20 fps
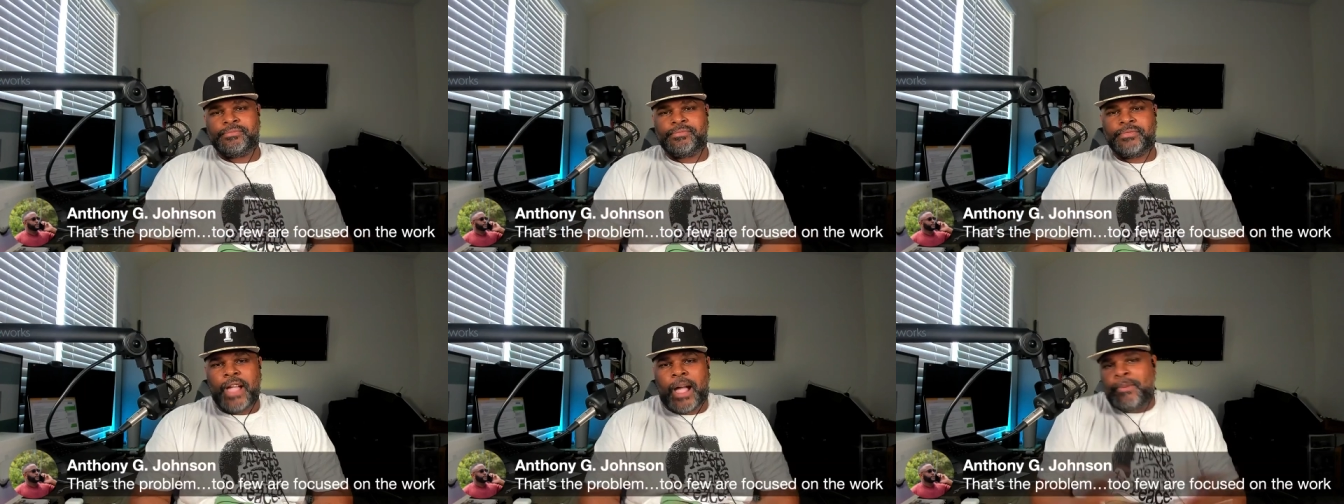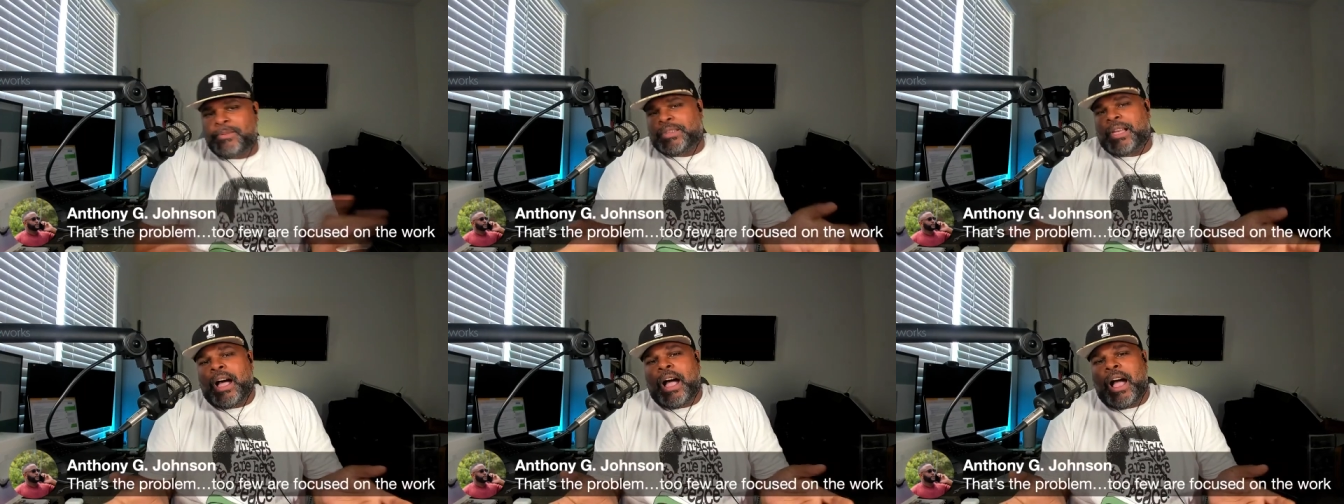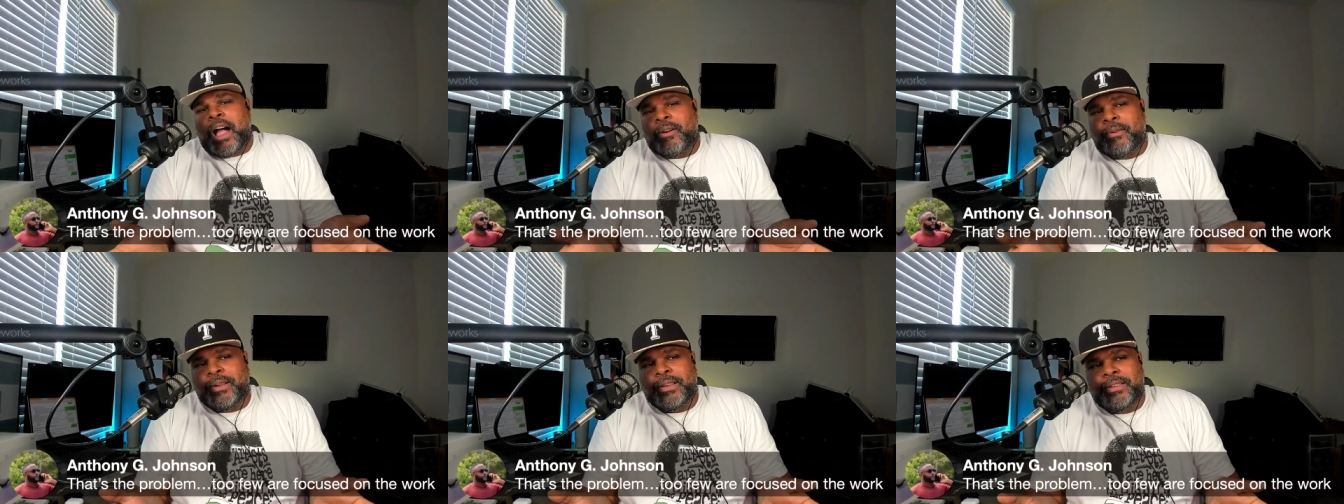I'm
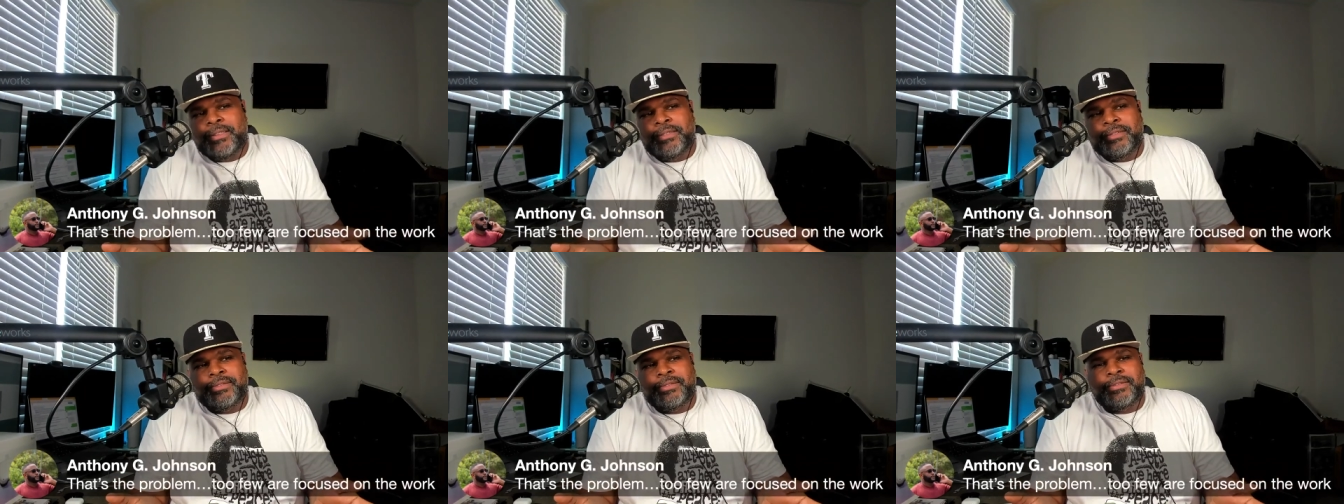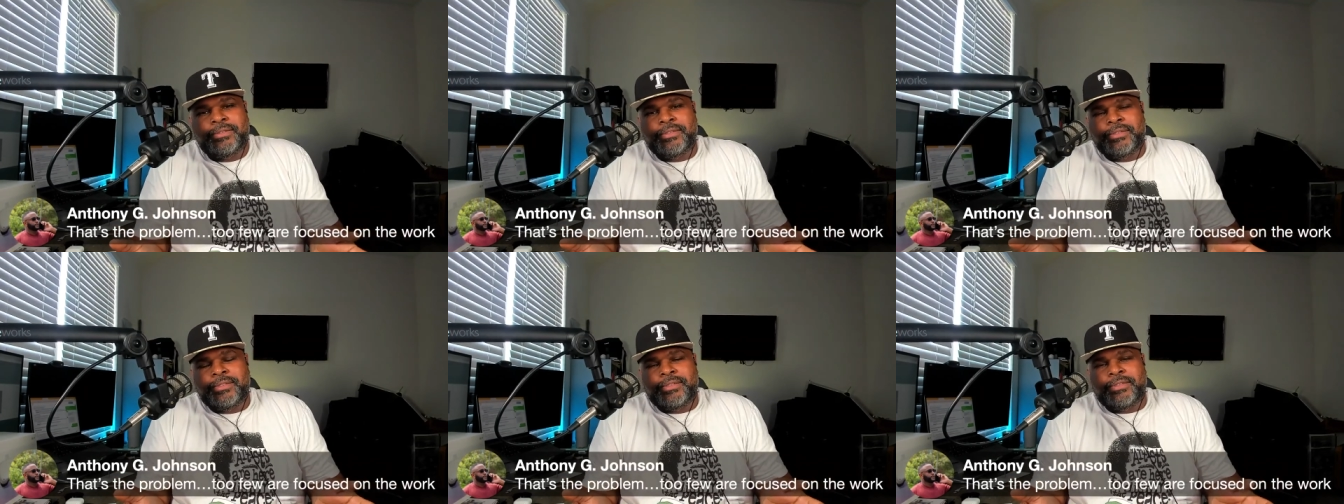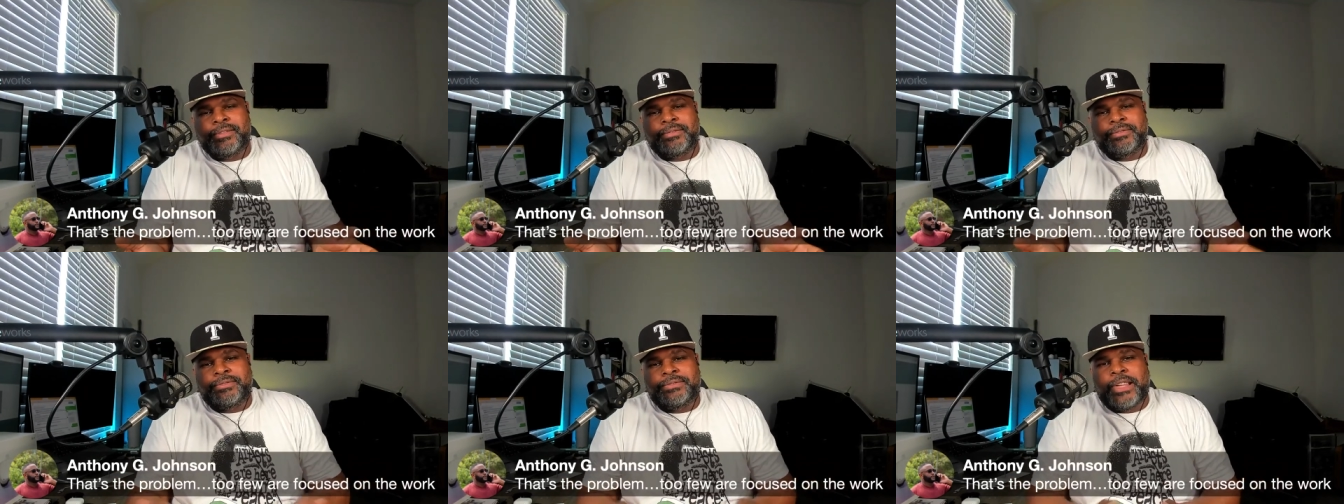sorry
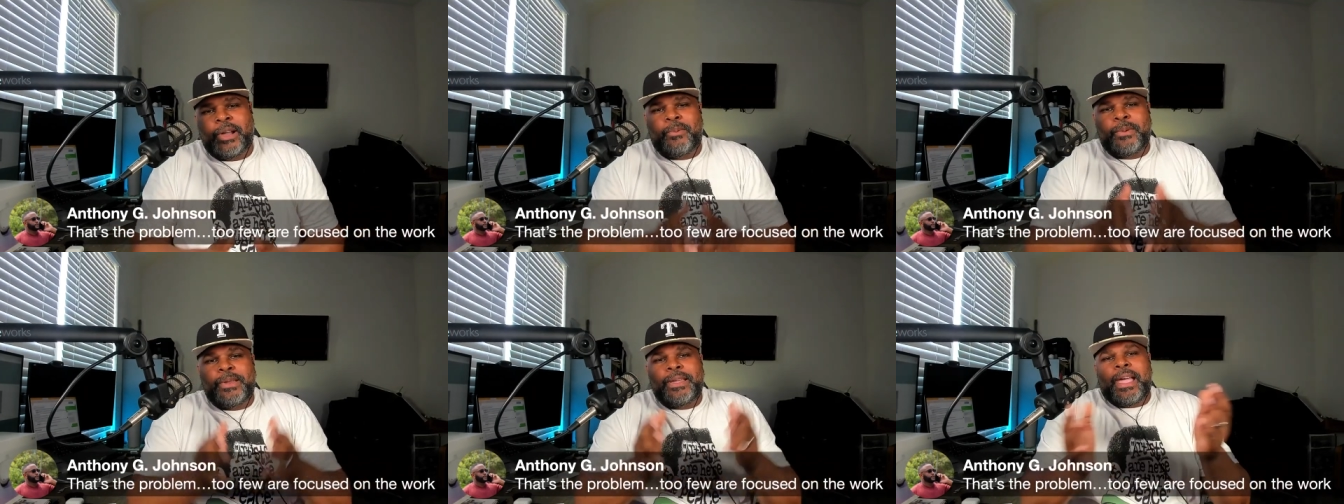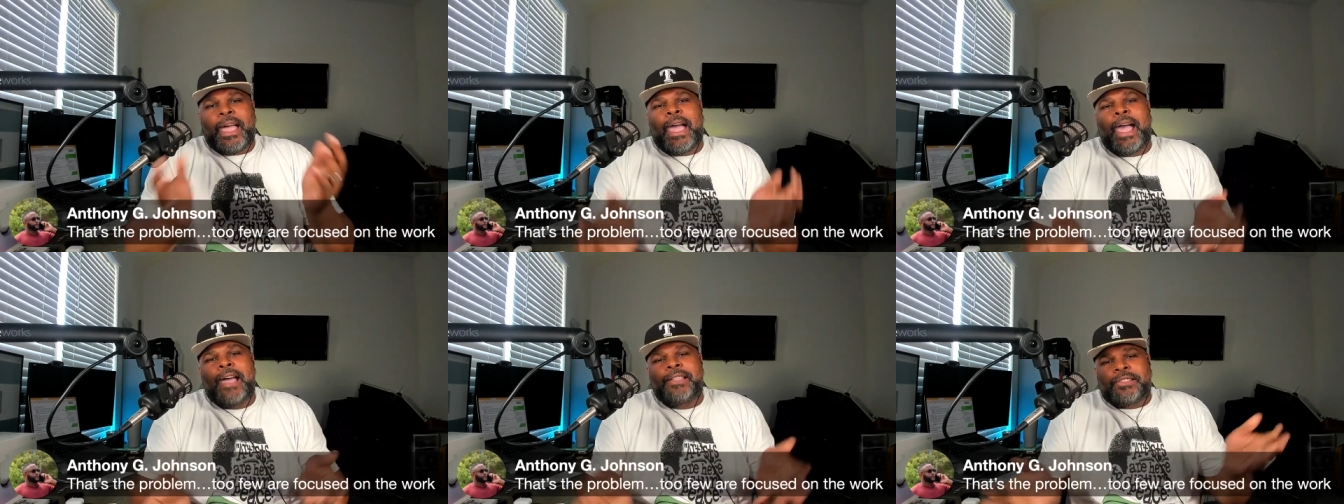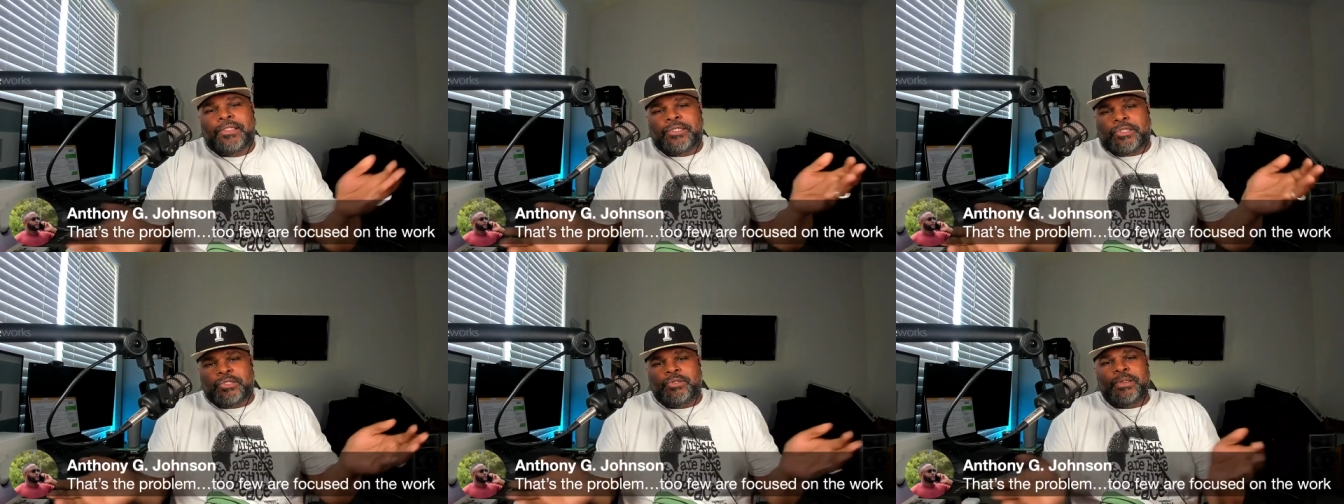that we had
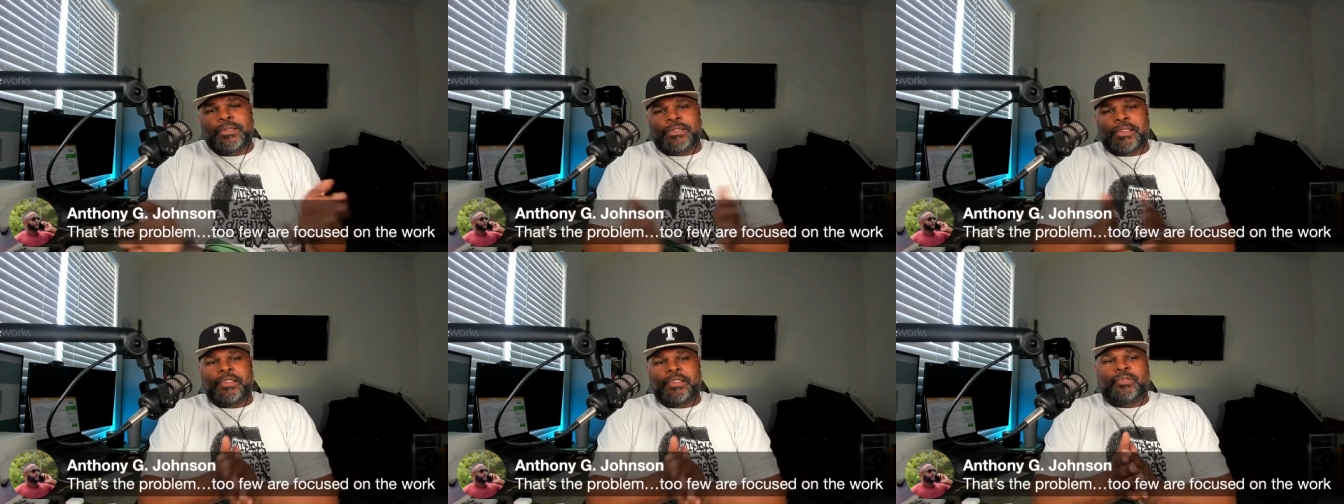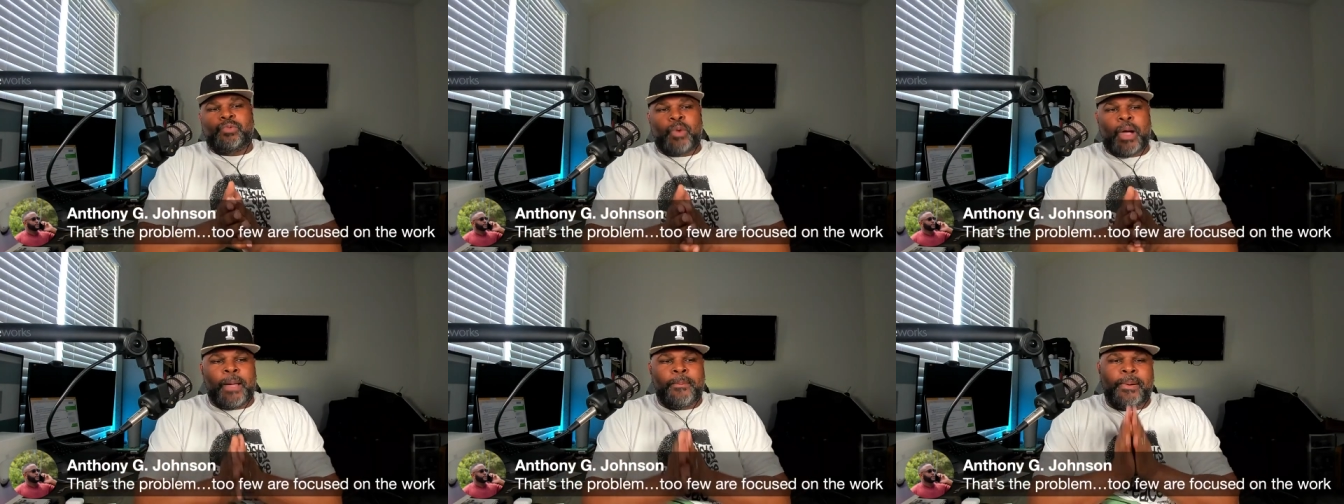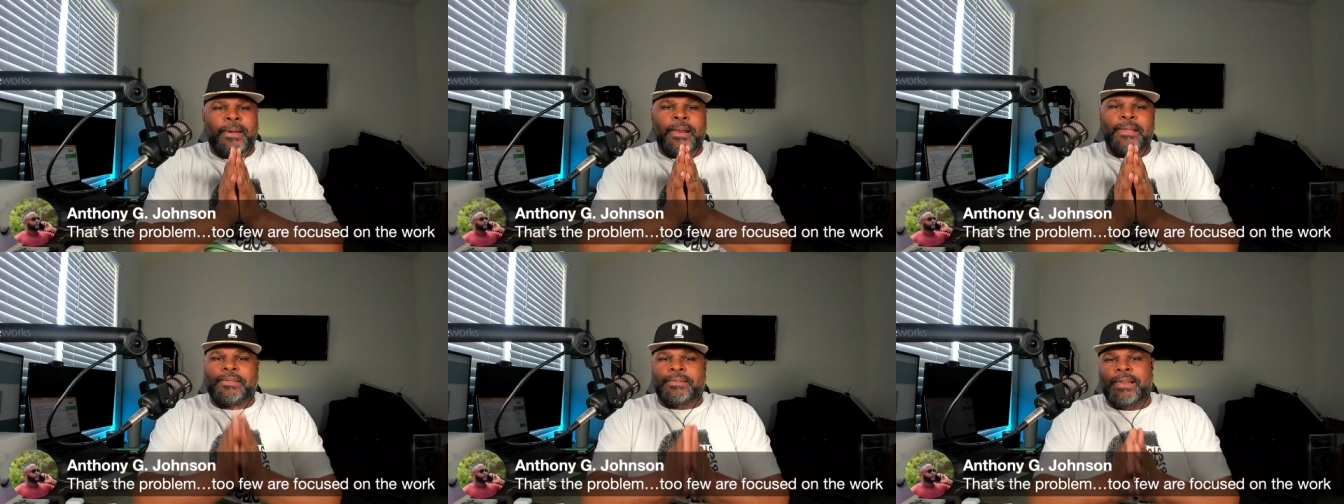to do it this way,
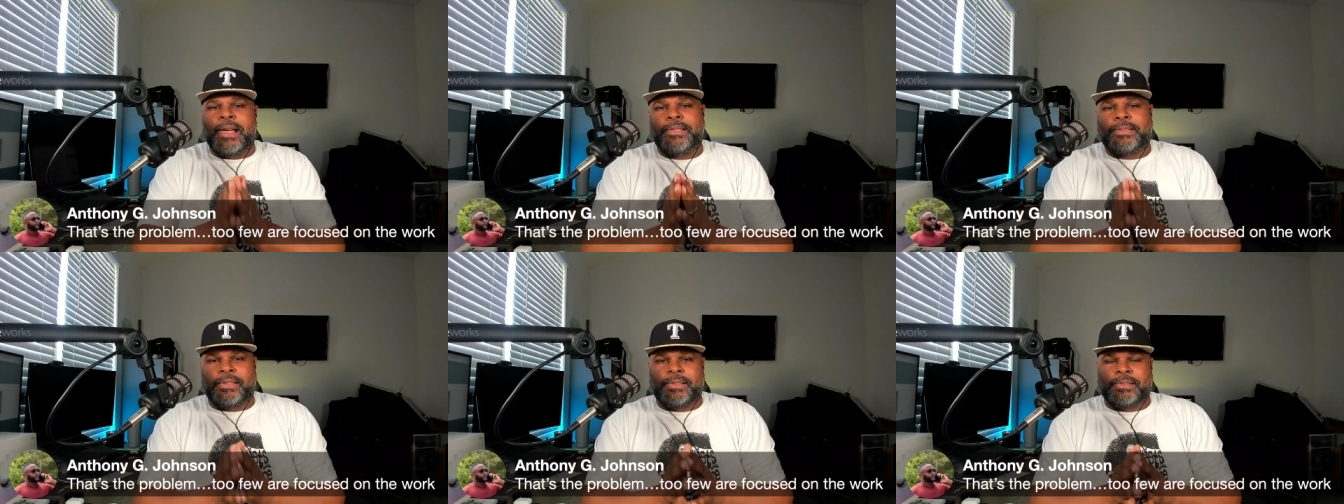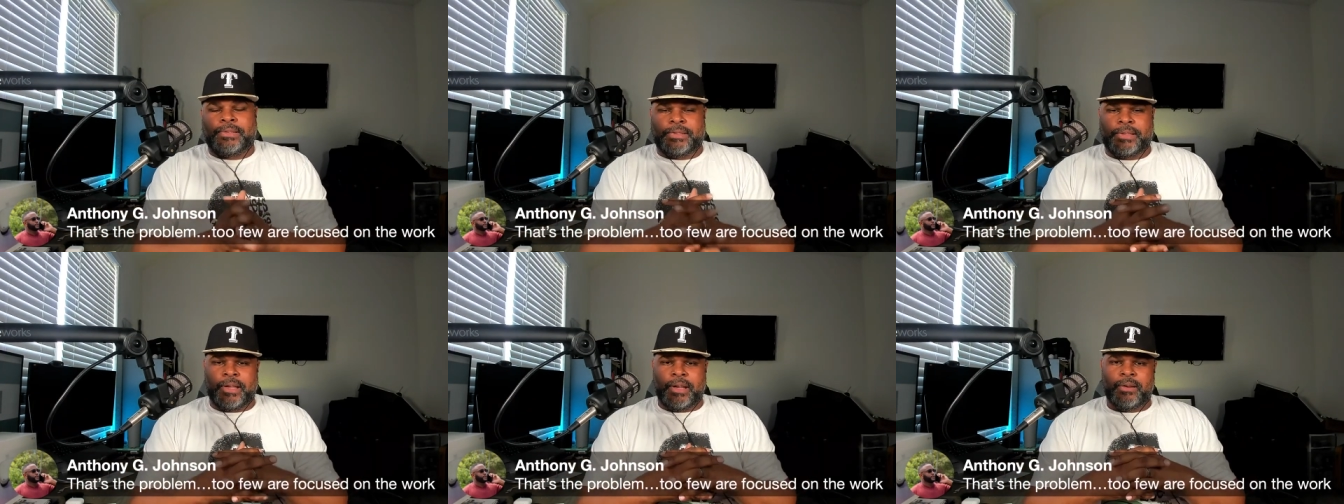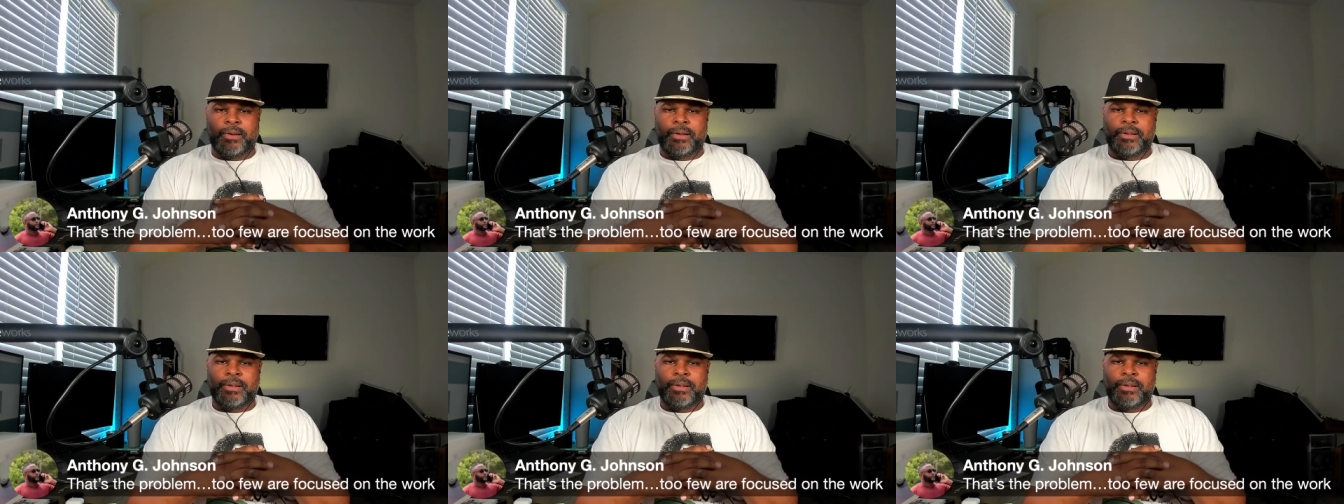but it's necessary.